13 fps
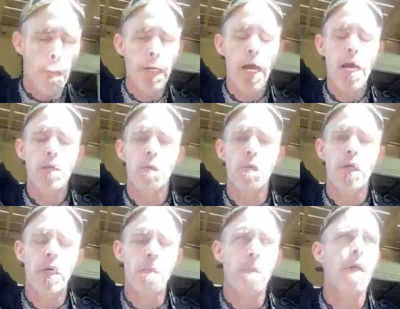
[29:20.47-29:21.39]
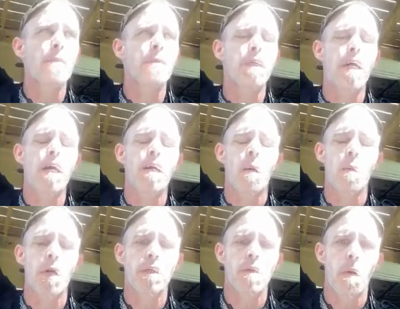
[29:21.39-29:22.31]
But guys, we'll keep you up to date
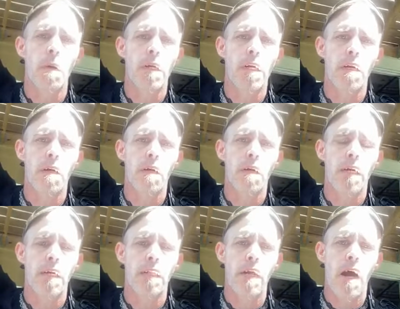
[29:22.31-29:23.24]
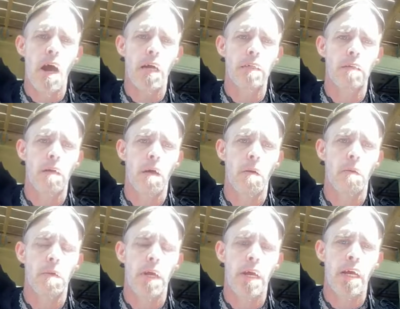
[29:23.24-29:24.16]
on what's going here in the hot
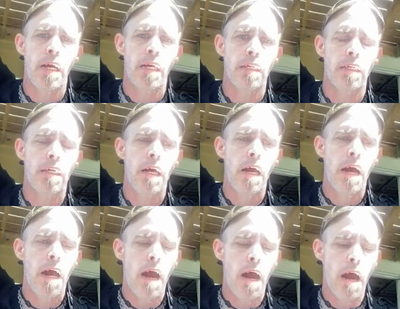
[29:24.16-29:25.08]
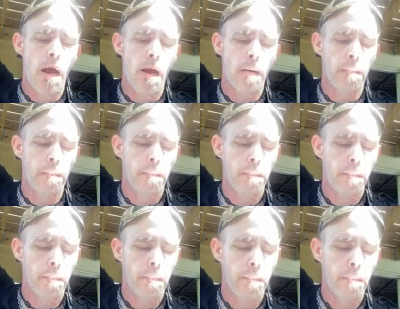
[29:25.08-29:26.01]
zone and um,
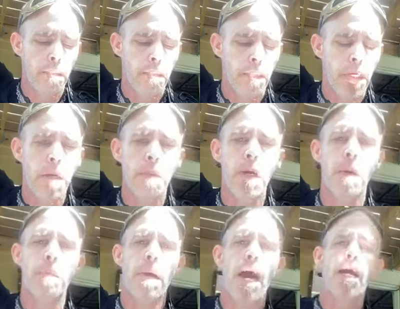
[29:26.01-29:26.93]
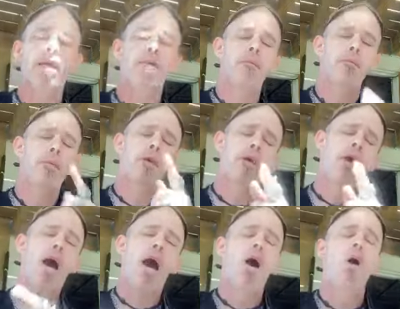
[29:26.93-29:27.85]
keep coming back.
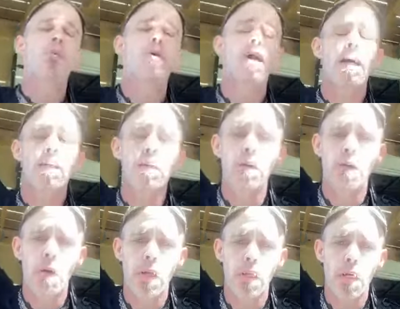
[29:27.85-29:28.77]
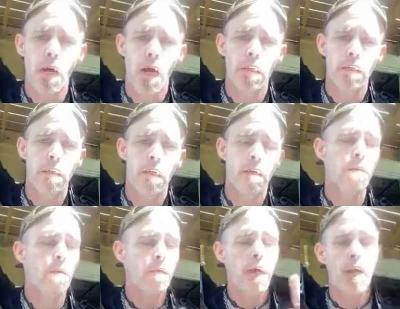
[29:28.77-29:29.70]
I hope you guys are enjoying the
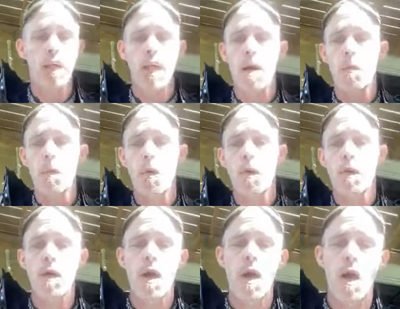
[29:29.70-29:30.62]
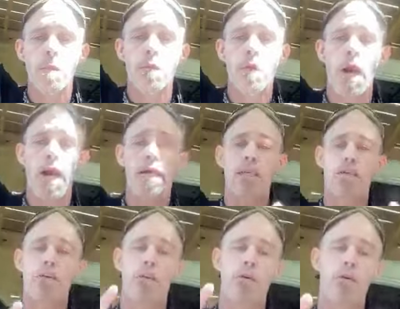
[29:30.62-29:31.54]
content. We've got a lot more. I'm trying
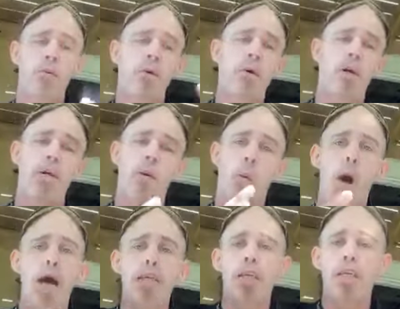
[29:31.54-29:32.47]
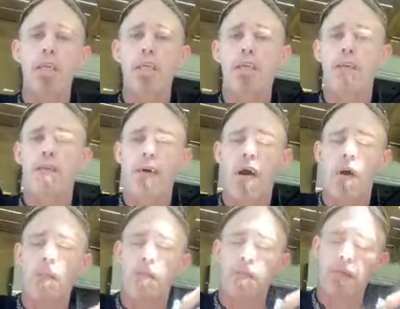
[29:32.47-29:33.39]
to. You're watching this
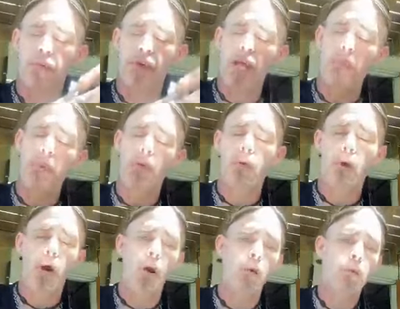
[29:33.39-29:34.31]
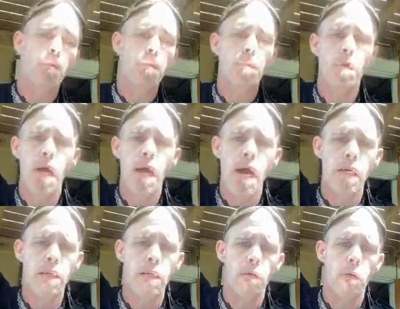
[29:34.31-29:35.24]
develop, develop and grow
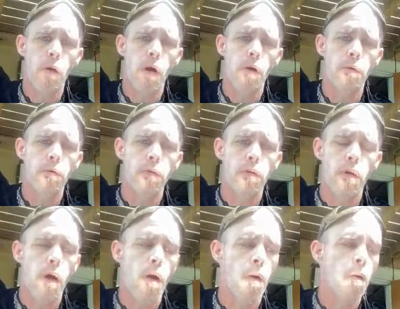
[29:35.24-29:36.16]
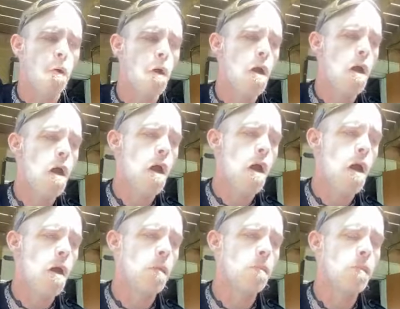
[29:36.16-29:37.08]
as it grows. So,
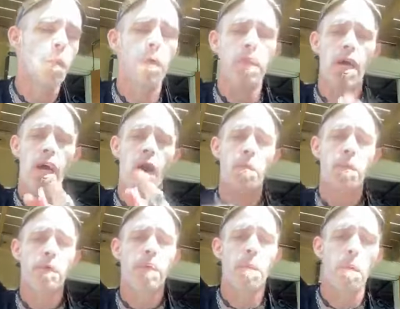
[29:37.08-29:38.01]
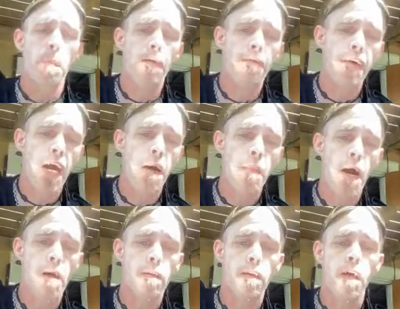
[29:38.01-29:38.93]
um, with the help of some of my fam
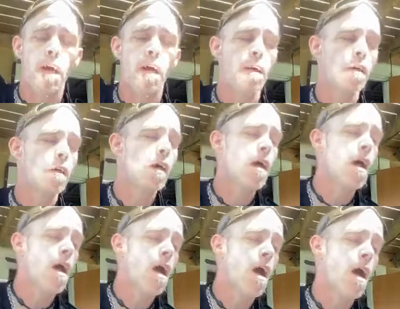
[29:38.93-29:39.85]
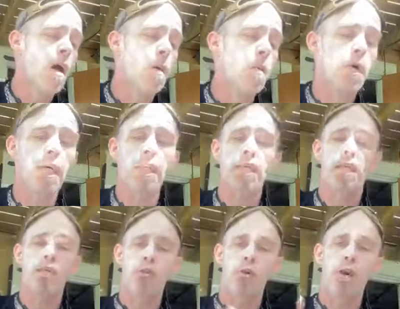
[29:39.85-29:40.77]
out there uh, we'll get
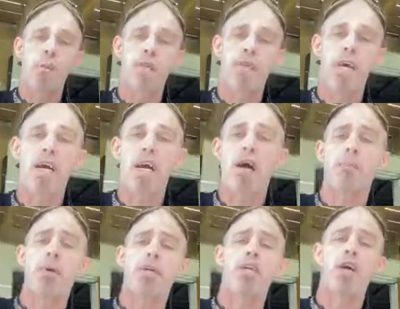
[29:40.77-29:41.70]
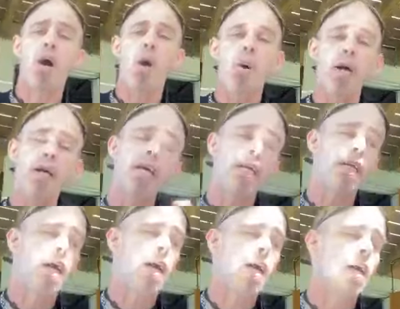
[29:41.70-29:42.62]
this streaming thing up and
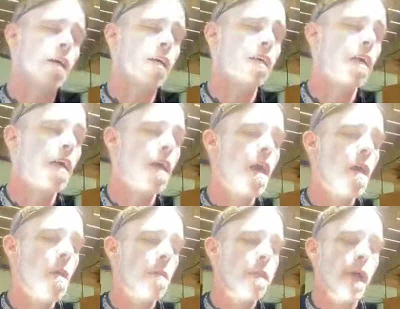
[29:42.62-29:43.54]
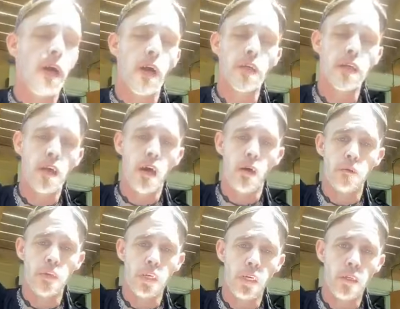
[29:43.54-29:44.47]
going and bring
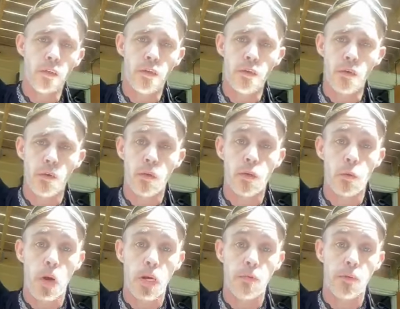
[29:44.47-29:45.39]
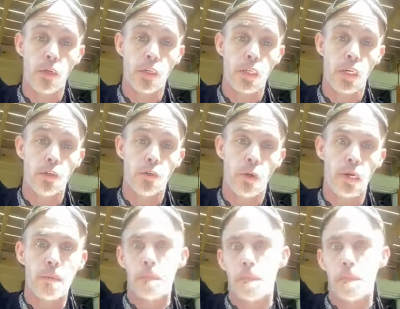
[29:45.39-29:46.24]
ourselves into the 21st century.